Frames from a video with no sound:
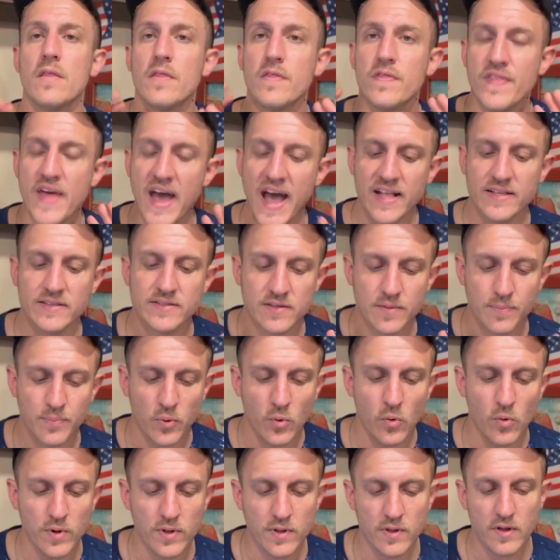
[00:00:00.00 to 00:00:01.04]
That's the
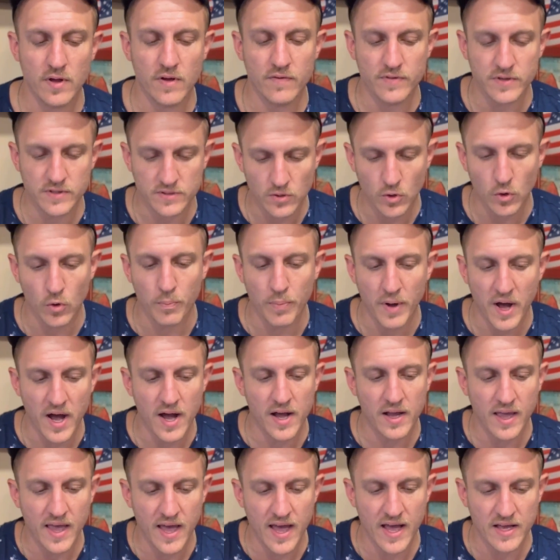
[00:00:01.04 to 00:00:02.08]
point of this whole
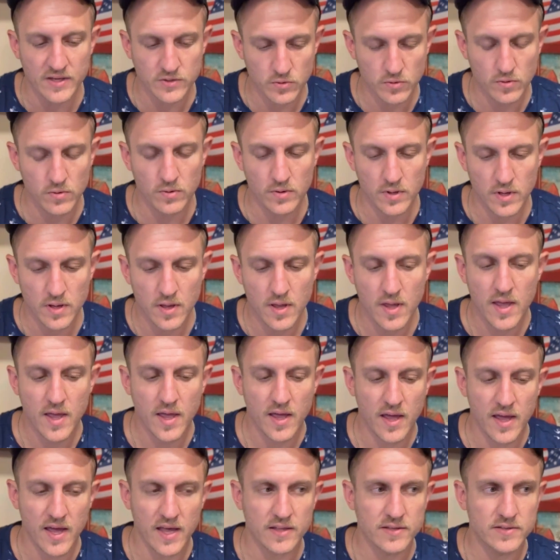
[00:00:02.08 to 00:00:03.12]
podcast, really.
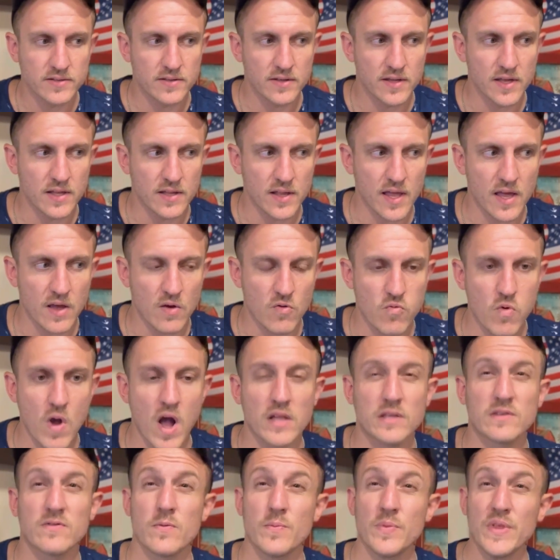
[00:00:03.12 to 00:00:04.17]
It
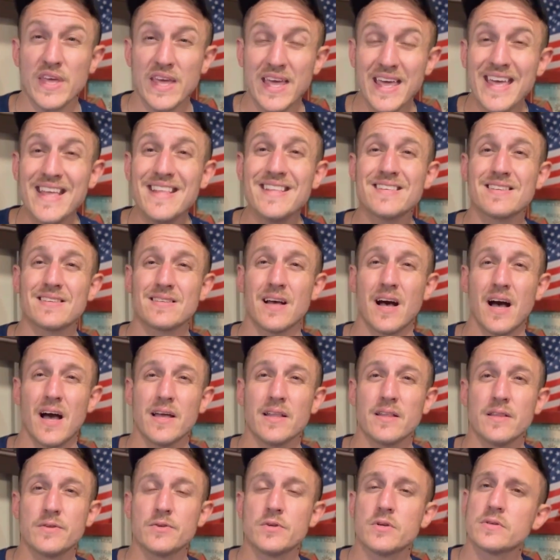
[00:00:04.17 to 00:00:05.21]
rots from the inside,
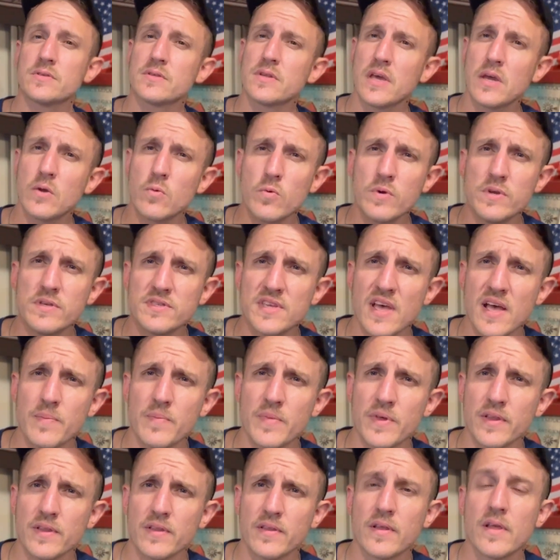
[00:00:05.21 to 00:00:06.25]
just like
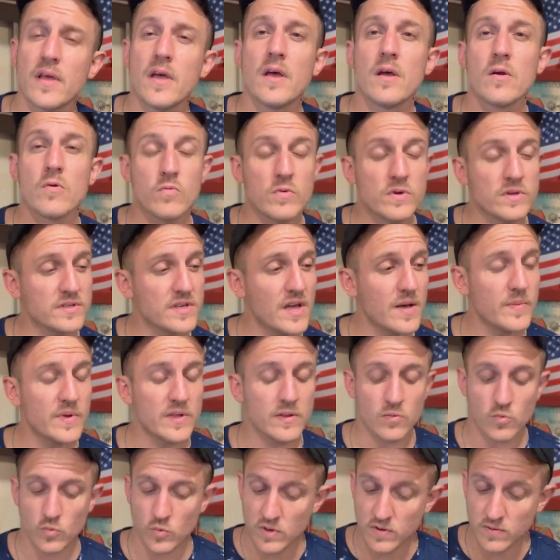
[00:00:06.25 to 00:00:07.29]
resentment.
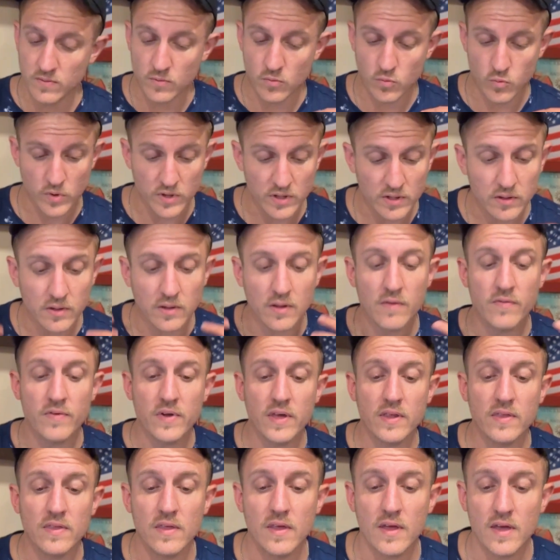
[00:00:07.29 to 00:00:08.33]

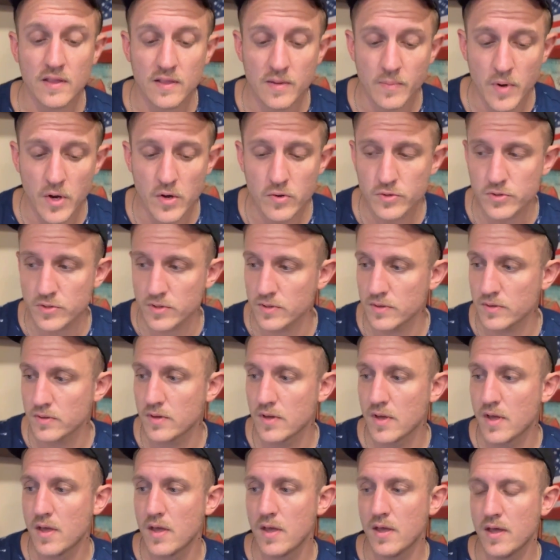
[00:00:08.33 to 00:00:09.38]
Reliving an emotion.
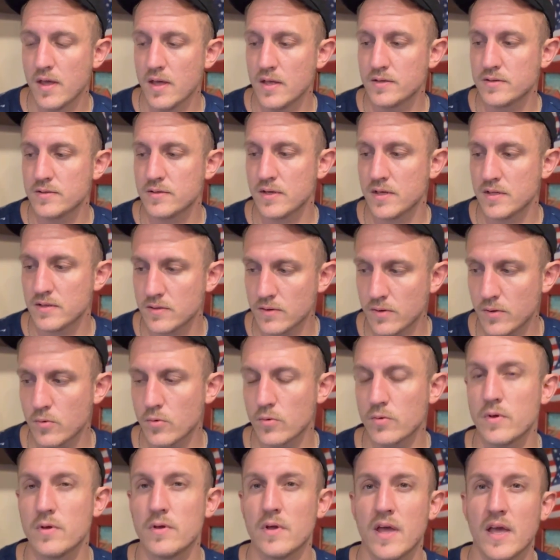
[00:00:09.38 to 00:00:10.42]
It's
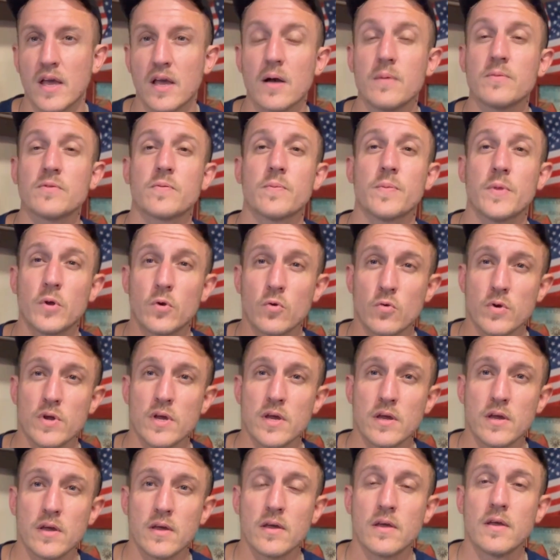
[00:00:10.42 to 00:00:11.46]
literally, it comes from the
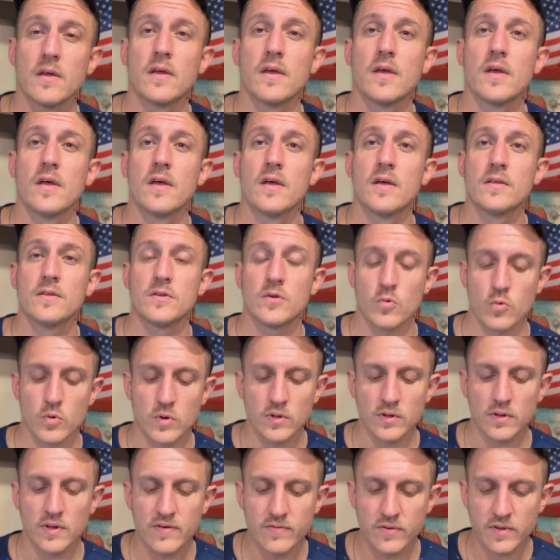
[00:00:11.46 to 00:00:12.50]
Greek. to
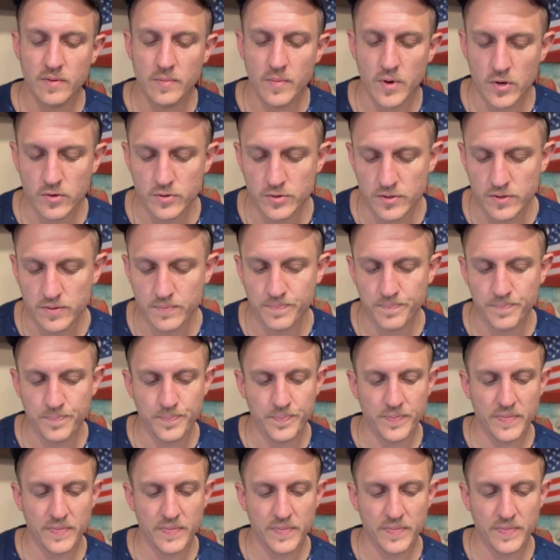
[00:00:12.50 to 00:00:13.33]
relive an emotion.